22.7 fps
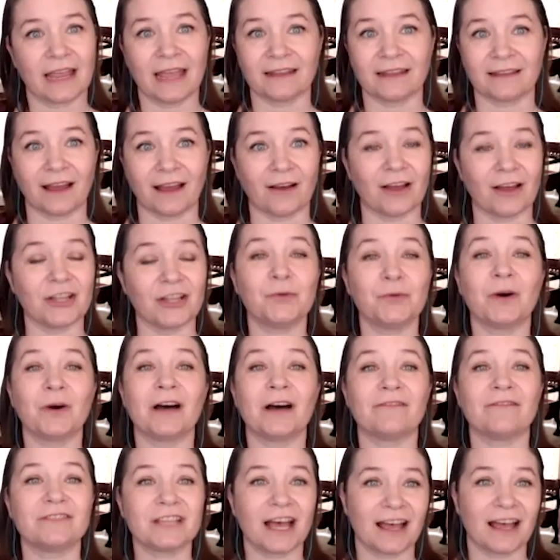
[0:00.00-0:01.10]
handout and you will
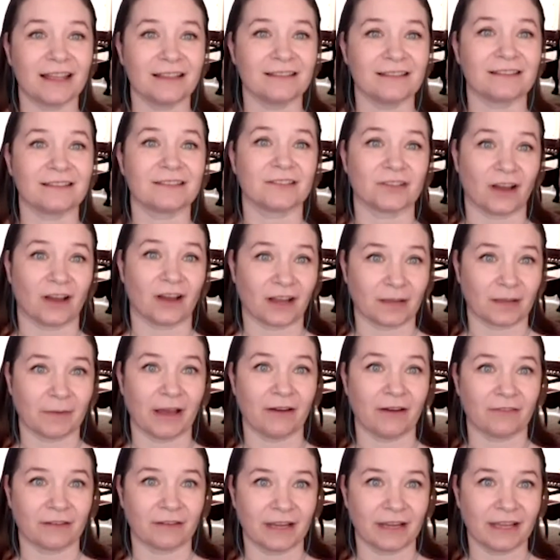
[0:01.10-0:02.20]
have tons to talk
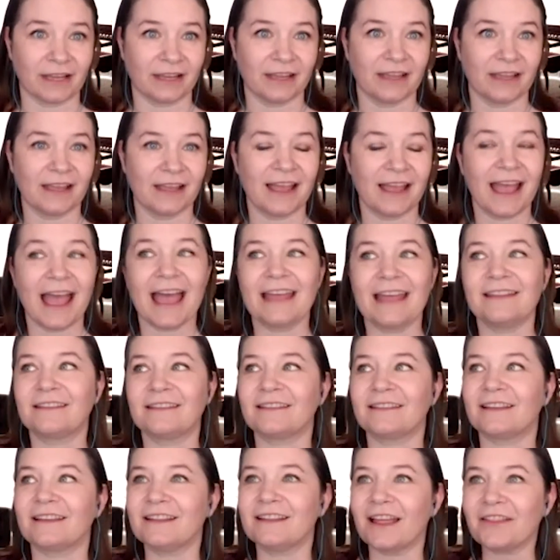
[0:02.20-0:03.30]
about right and
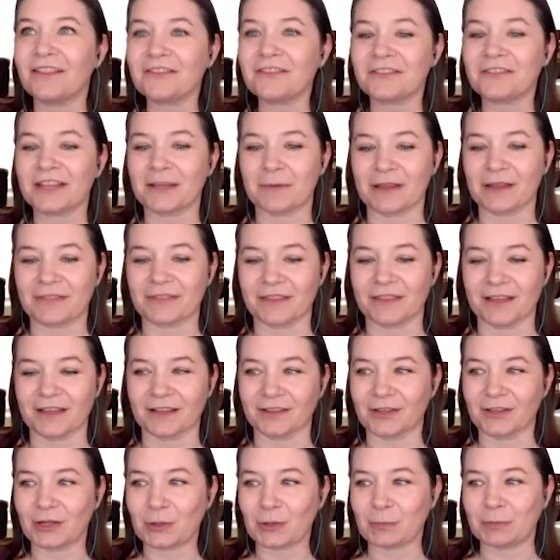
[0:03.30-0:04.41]
another thing about the
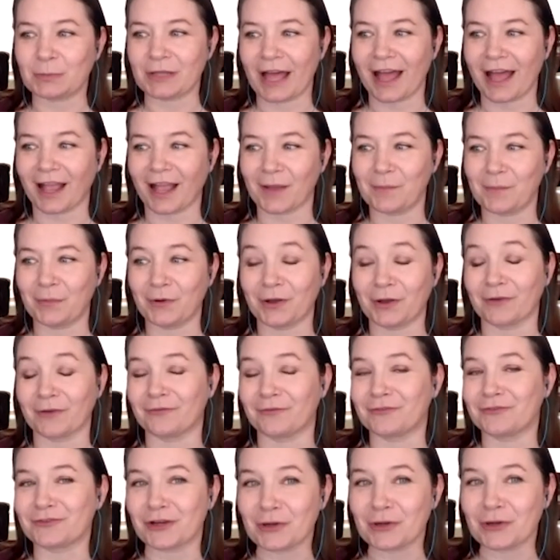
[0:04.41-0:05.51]
little black book of
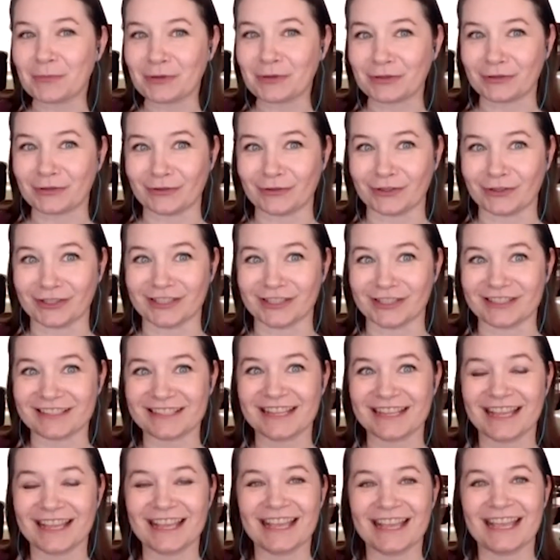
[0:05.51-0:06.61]
german tutors
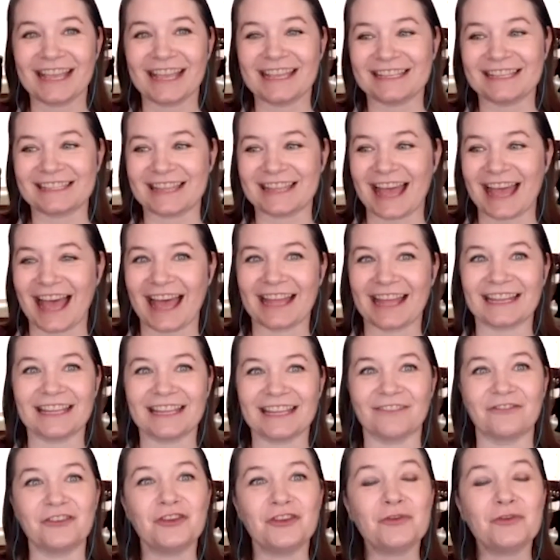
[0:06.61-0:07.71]
is that
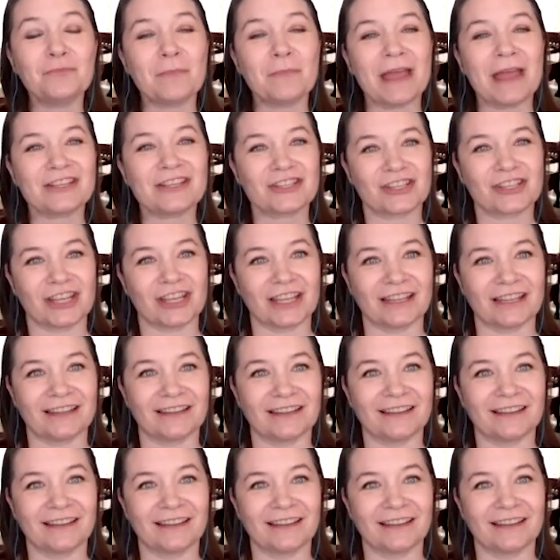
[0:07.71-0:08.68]
if you mention